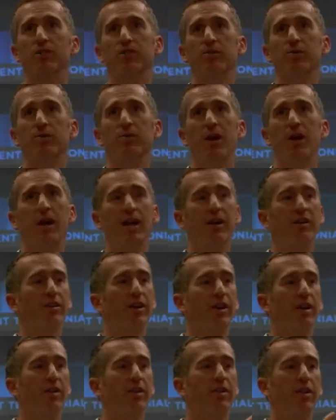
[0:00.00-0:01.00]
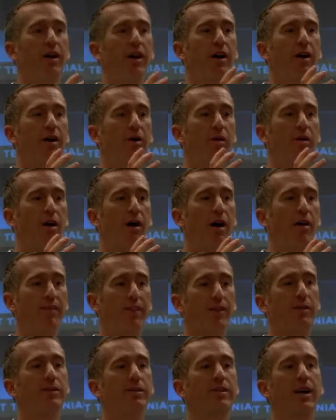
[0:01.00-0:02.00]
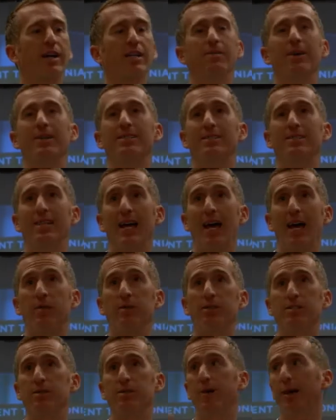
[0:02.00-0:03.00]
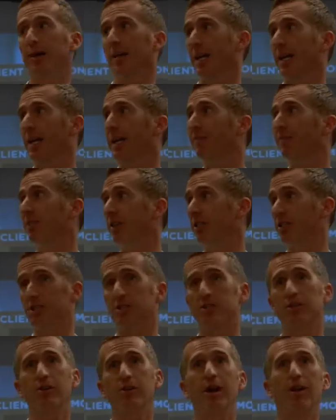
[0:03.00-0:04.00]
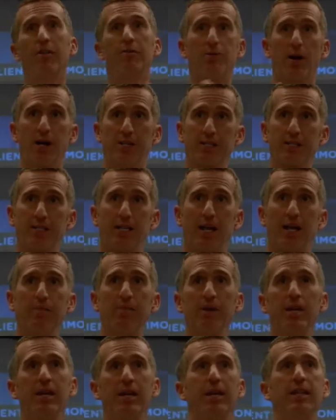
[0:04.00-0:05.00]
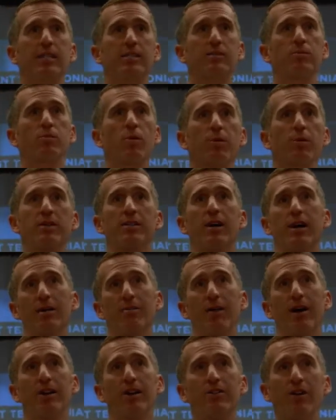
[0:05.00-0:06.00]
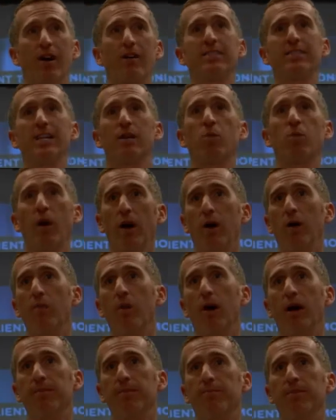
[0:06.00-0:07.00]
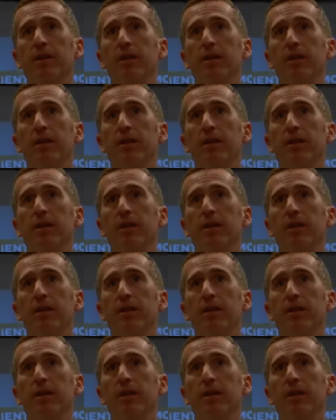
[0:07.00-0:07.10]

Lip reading: And everything we talked about today, which is about getting efficient so you have project time, is what we talked about in Driver's Ed 101.